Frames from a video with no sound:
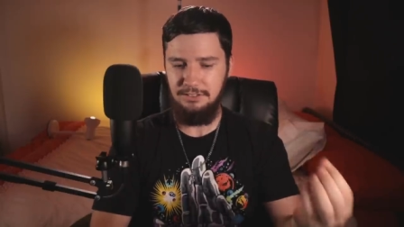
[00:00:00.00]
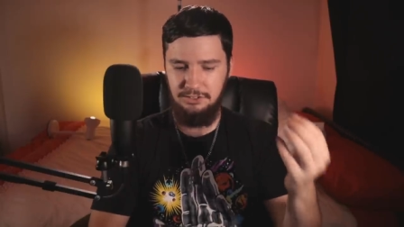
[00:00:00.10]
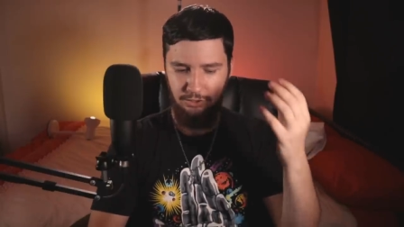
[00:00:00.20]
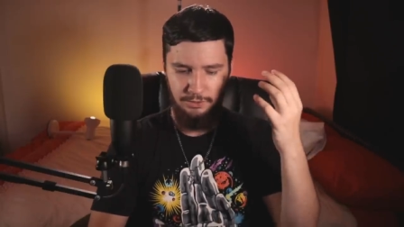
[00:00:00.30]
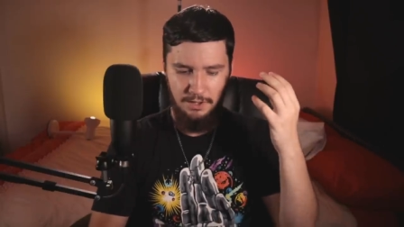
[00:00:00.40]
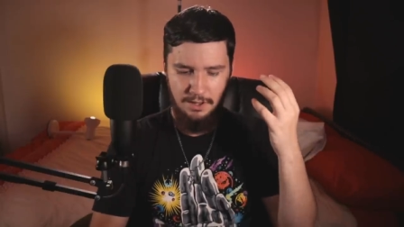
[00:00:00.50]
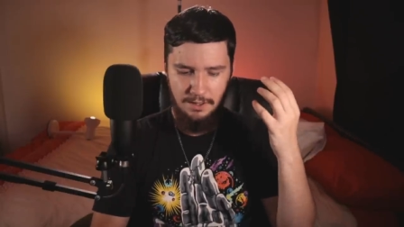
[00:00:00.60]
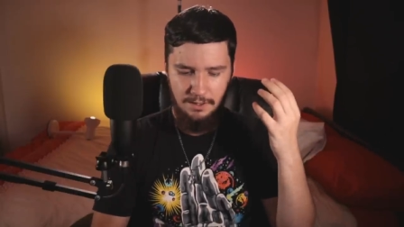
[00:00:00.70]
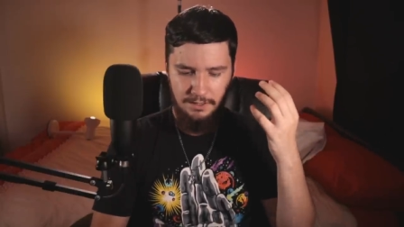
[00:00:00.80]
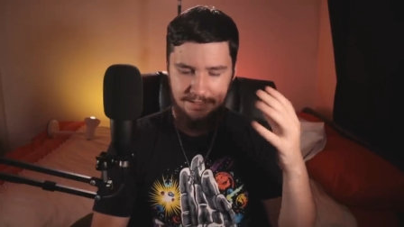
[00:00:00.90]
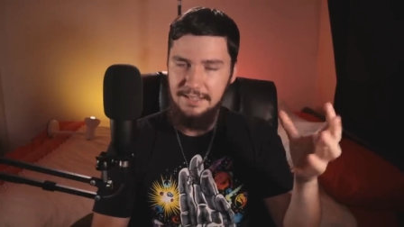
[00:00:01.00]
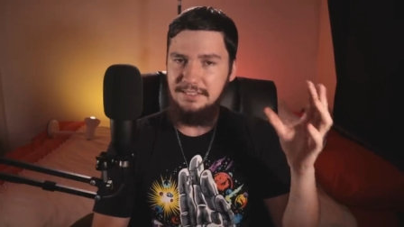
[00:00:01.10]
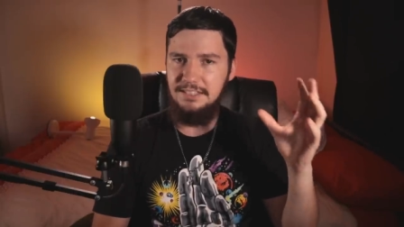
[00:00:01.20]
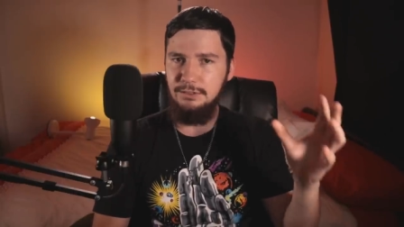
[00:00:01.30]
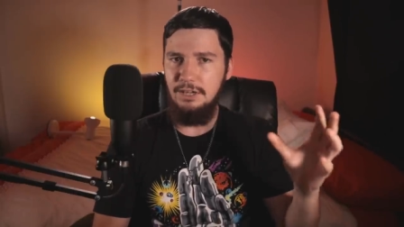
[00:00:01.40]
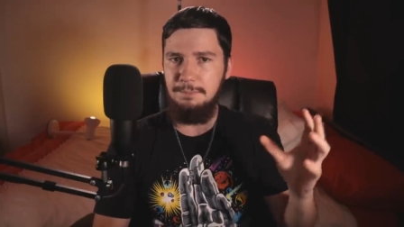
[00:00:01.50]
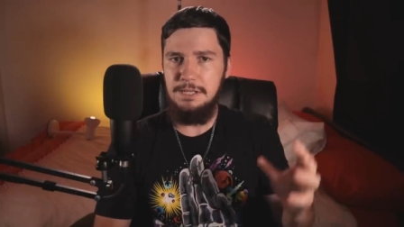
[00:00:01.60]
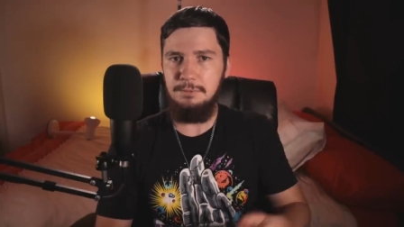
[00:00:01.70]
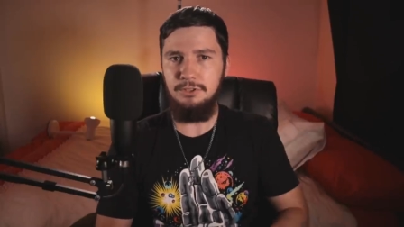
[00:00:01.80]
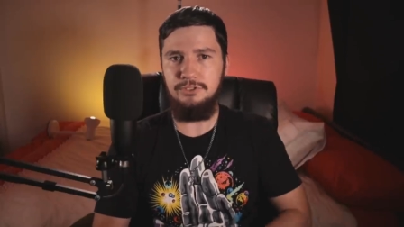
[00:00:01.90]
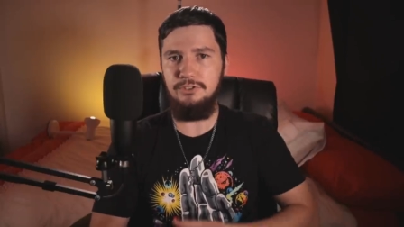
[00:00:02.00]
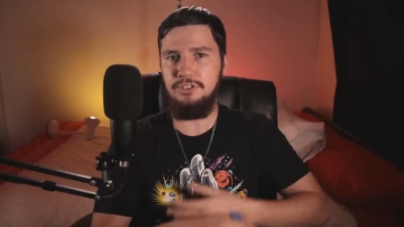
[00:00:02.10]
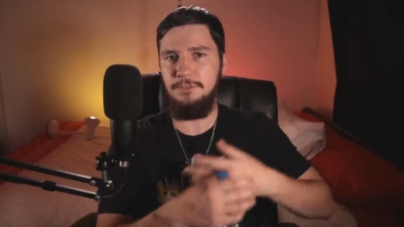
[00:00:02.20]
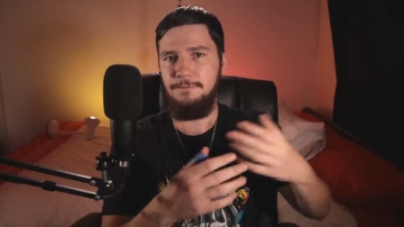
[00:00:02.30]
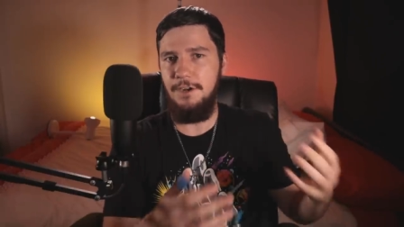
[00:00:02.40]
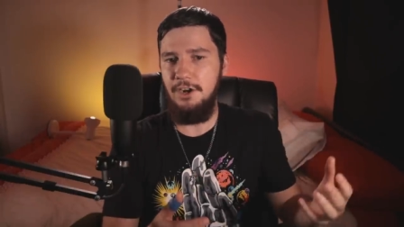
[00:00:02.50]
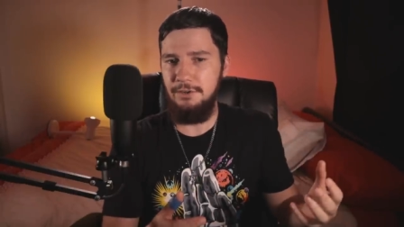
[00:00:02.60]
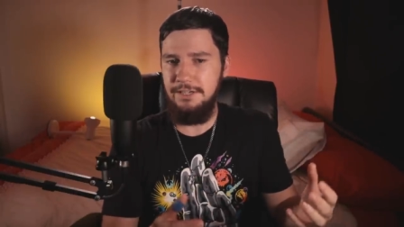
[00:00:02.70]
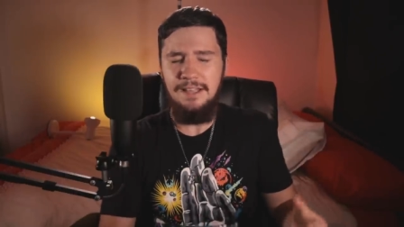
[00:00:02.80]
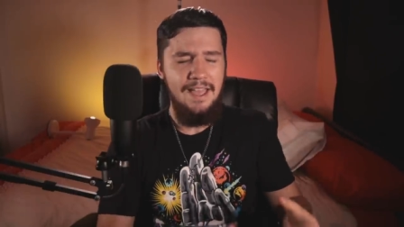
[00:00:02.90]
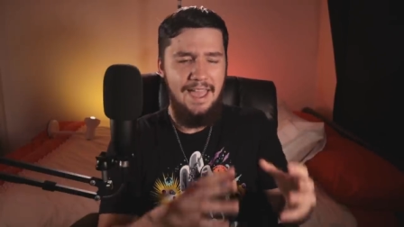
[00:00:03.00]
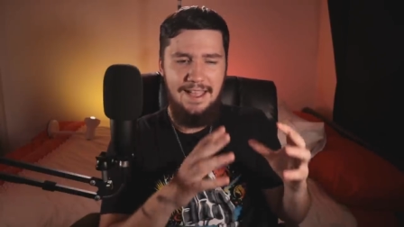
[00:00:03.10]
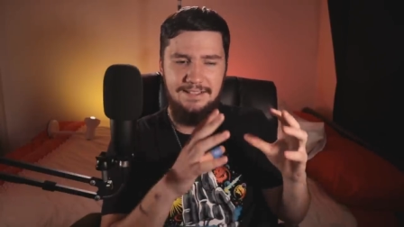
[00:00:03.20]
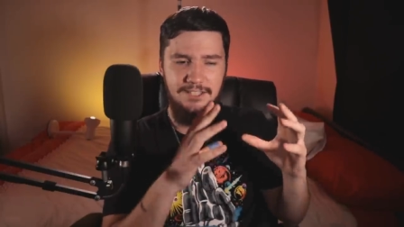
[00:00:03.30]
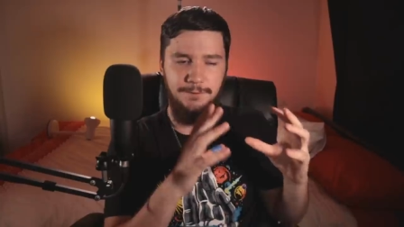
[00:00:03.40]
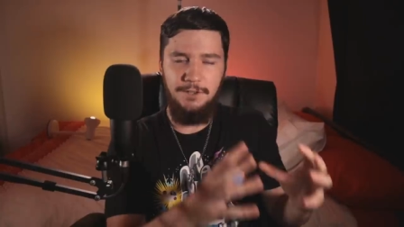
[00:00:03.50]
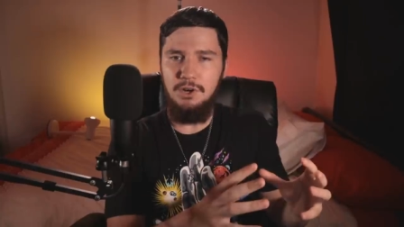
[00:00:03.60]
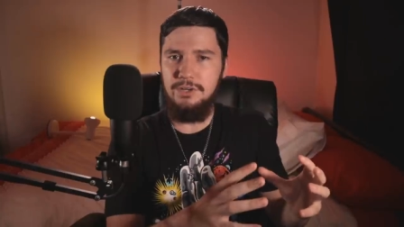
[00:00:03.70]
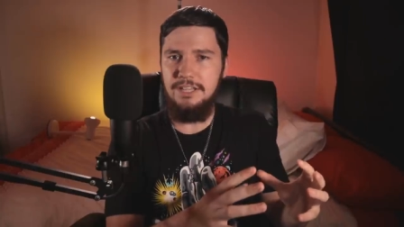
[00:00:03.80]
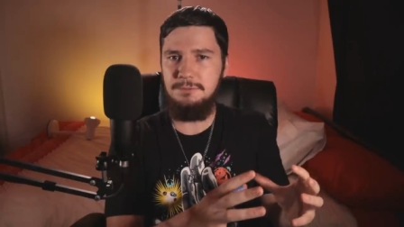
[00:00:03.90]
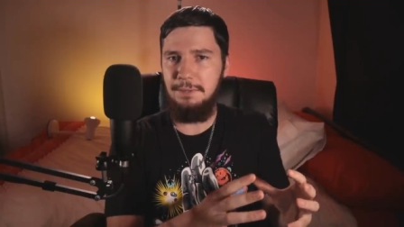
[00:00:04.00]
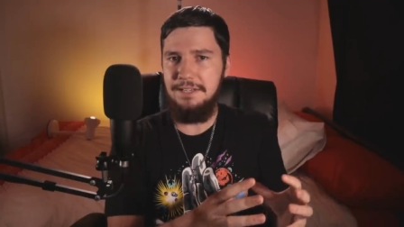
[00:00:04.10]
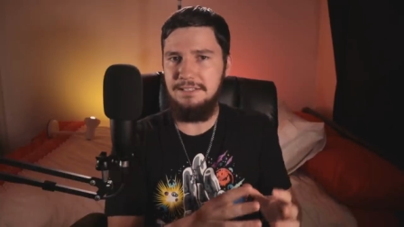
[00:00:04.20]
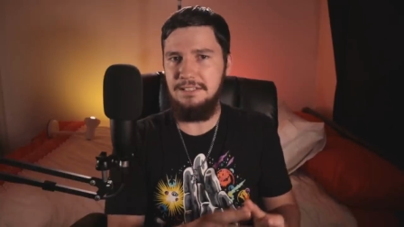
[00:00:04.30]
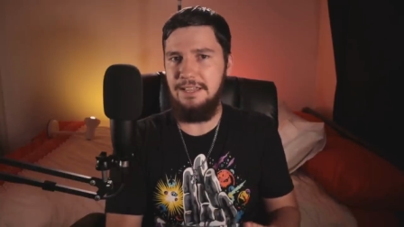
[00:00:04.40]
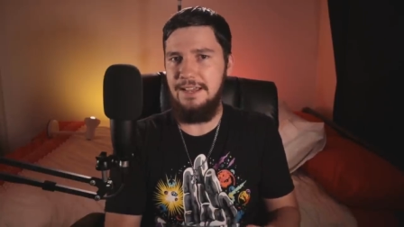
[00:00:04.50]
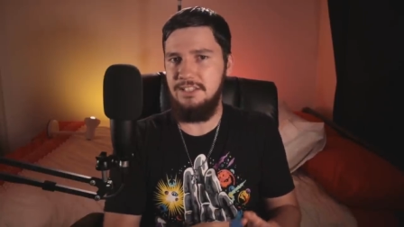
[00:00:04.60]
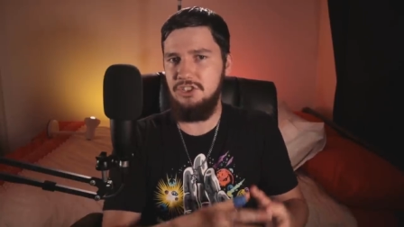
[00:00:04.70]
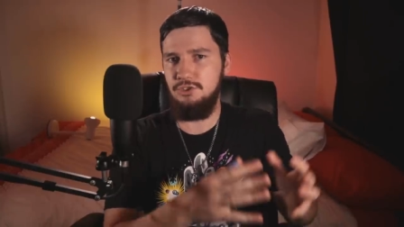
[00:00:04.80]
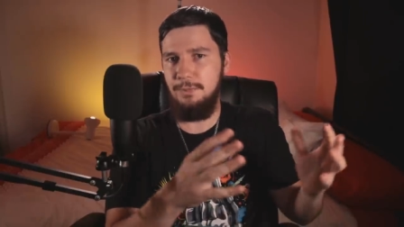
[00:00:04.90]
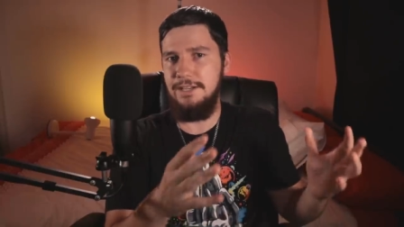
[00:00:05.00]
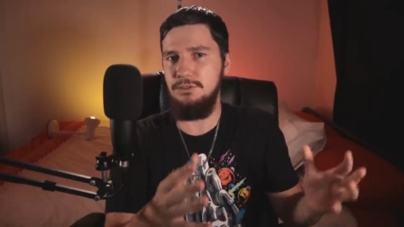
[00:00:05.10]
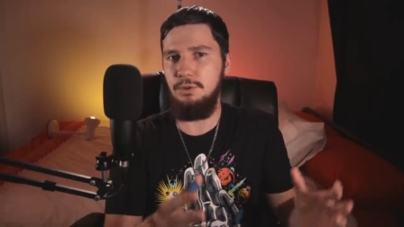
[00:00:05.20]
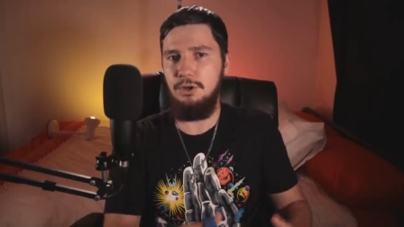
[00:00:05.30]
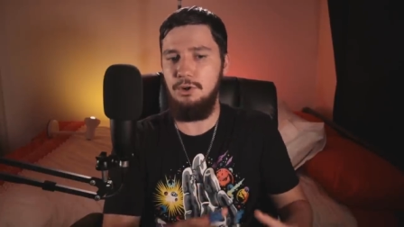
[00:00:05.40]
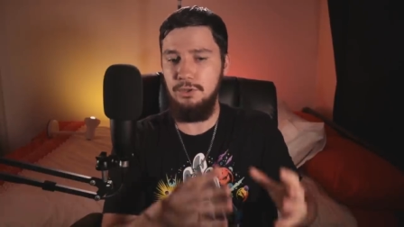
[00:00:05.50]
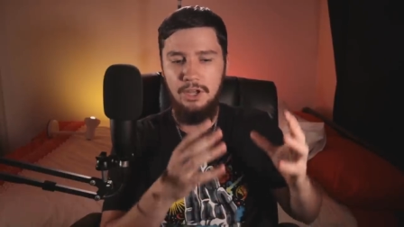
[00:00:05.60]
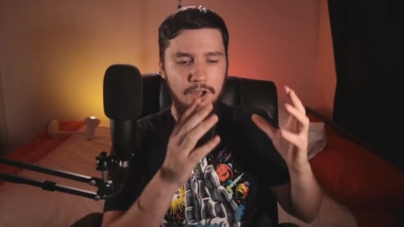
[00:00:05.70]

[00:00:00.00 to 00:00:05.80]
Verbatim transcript: So Yes, there are people who use Safari, and Safari has basically a stranglehold